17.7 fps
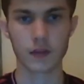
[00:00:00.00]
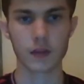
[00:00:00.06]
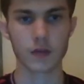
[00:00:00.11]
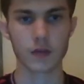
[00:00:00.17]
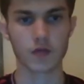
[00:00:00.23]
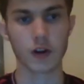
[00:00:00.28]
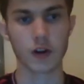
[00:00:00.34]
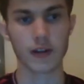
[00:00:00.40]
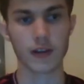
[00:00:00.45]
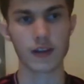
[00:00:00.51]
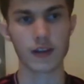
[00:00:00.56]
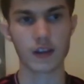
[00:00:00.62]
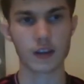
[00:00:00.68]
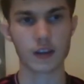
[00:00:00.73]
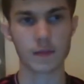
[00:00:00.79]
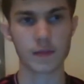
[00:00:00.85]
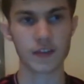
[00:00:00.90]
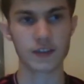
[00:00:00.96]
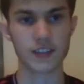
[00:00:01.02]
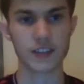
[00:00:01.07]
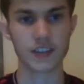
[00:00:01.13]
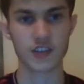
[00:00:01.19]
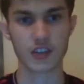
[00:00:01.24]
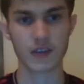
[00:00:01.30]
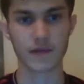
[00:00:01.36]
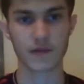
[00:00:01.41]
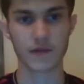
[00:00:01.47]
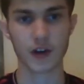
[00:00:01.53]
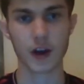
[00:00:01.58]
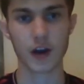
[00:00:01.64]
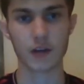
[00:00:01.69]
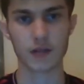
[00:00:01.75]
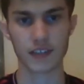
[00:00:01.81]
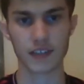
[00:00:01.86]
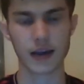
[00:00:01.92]
Right then, the Community Shield
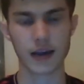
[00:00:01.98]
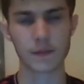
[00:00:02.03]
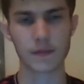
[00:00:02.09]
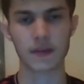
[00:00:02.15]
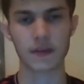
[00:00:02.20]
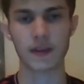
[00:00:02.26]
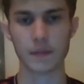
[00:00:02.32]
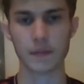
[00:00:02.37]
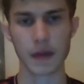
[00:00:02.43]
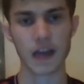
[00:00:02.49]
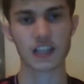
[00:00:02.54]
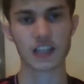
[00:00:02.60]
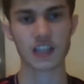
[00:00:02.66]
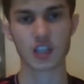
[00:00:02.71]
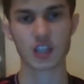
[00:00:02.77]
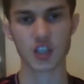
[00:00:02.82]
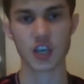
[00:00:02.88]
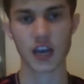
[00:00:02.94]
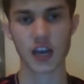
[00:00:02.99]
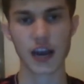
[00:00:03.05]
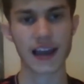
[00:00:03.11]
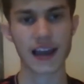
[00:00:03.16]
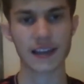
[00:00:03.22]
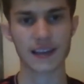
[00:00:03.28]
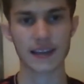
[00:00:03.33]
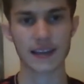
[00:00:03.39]
final has happened at Manchester United.